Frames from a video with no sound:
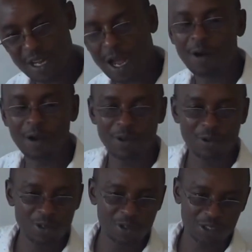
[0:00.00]
how are you
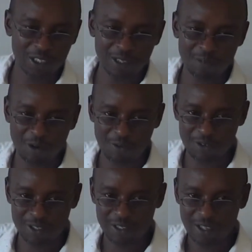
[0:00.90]
going to share the
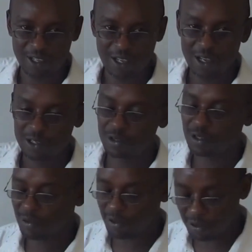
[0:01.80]
profit? So
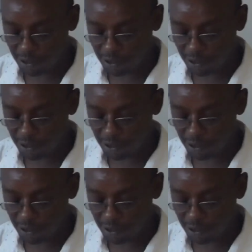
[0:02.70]
they will